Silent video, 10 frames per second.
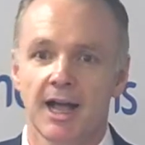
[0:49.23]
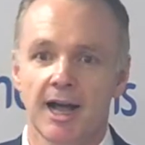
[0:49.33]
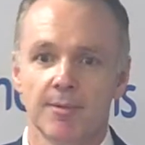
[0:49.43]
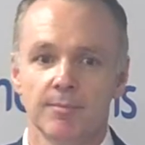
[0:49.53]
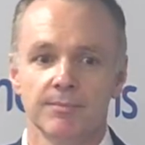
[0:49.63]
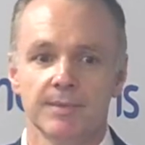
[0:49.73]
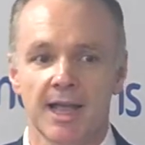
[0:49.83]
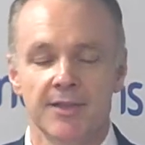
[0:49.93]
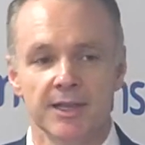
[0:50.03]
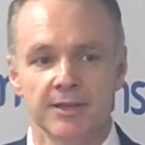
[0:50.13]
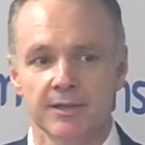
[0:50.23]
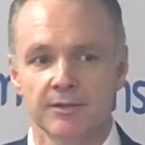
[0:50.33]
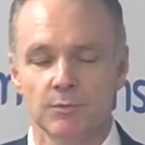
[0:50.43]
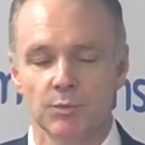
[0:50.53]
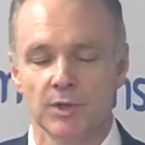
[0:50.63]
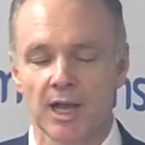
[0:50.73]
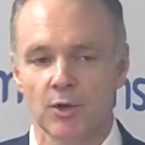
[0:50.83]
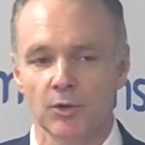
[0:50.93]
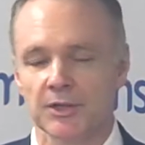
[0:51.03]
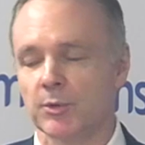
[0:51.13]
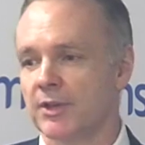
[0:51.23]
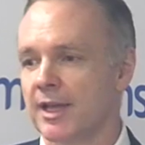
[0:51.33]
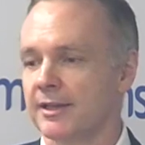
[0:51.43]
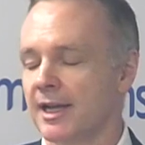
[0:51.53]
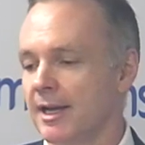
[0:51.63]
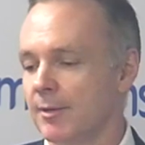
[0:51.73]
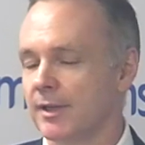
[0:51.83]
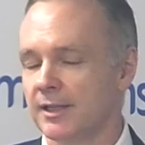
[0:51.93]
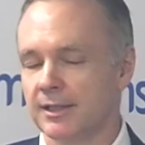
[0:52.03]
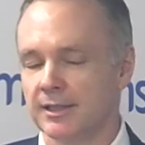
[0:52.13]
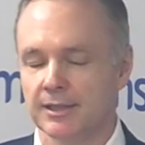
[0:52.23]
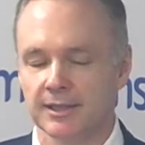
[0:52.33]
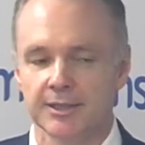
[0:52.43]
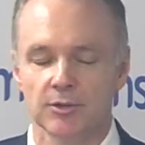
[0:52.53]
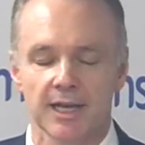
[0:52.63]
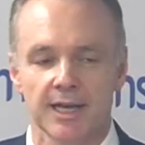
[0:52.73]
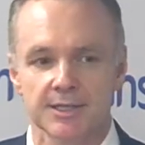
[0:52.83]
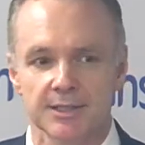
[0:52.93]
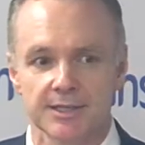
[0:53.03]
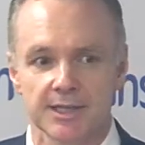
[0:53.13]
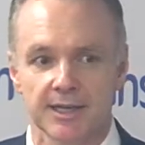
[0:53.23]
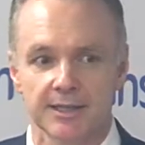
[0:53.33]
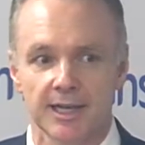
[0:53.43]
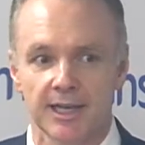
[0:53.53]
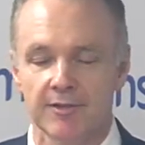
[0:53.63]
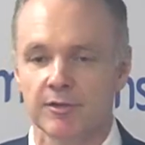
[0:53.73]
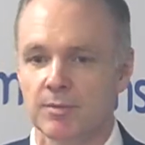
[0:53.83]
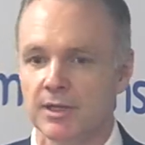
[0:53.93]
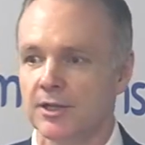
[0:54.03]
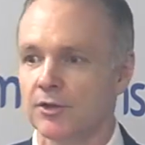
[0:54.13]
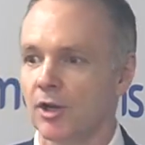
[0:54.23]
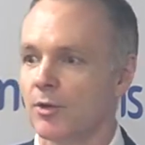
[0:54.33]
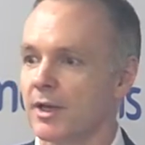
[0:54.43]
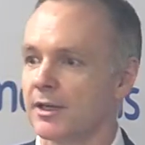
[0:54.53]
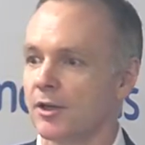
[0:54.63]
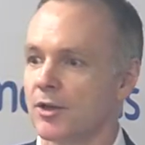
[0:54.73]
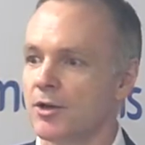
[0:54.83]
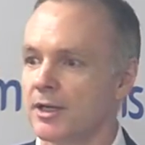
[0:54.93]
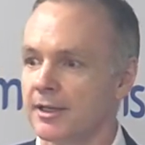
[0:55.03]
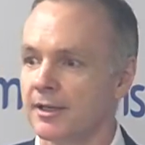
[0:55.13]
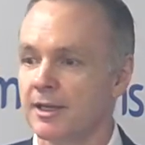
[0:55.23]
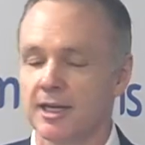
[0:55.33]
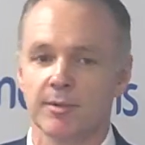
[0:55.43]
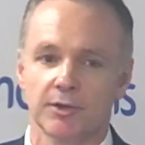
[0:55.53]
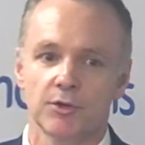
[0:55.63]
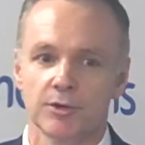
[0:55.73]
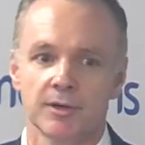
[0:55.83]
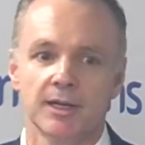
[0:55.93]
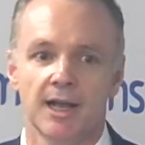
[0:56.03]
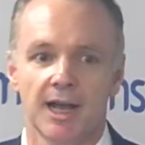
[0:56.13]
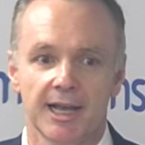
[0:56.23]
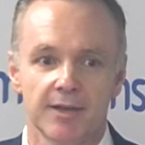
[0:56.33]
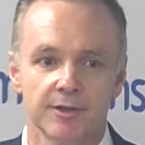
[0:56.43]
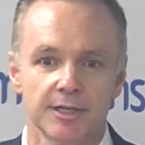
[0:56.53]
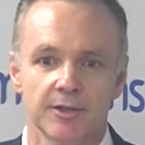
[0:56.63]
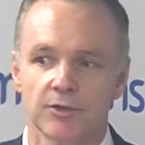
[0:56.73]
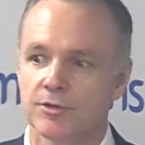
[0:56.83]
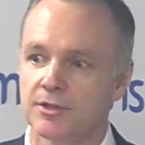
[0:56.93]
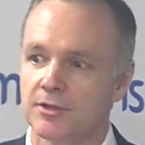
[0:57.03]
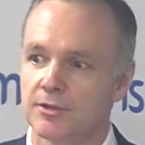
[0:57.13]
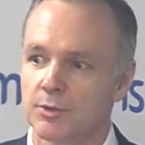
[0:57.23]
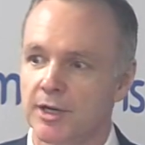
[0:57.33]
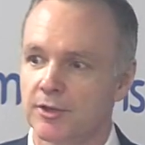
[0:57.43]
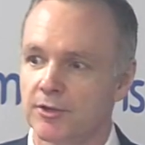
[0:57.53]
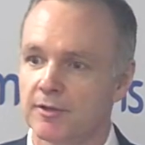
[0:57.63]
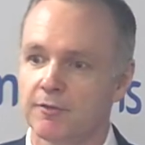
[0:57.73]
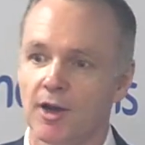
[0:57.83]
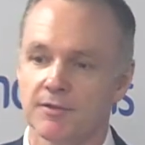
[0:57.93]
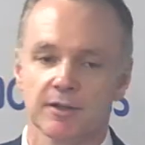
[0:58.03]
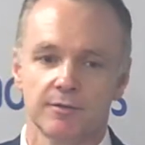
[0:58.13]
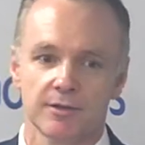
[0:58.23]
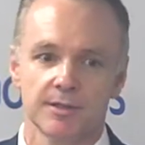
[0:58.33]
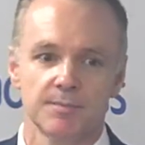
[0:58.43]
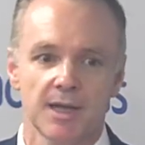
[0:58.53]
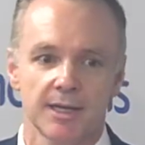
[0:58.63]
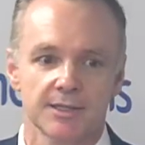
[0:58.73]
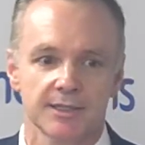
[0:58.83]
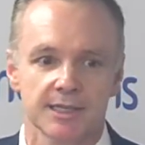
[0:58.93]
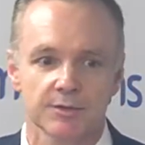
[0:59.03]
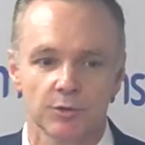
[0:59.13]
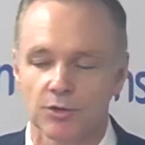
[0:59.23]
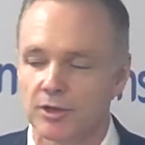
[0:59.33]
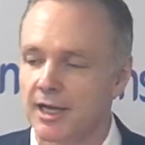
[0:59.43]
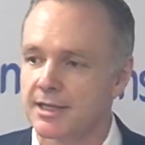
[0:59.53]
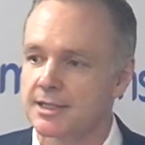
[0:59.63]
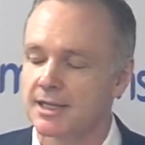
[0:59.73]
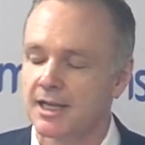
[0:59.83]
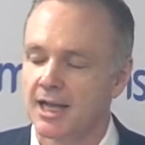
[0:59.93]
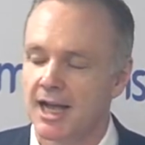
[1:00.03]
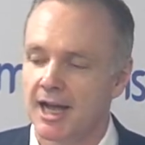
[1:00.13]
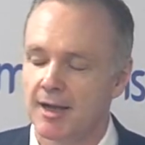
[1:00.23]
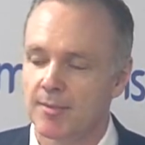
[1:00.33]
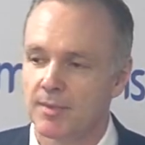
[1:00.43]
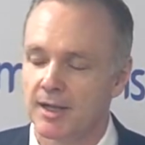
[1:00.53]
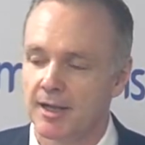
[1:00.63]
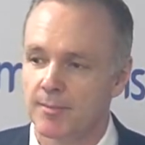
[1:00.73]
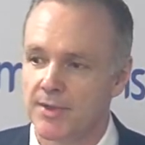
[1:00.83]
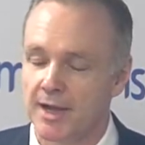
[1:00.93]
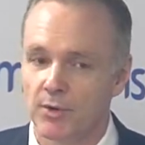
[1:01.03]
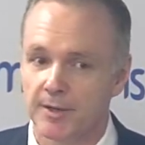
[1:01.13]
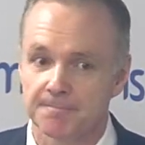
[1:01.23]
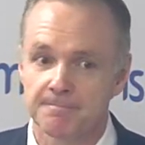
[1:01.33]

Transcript: Um, and then, Also with that um, legal case, there's a 11 million dollar regular earning coming through every year through to 2035. So, Very successful court case, um, that one.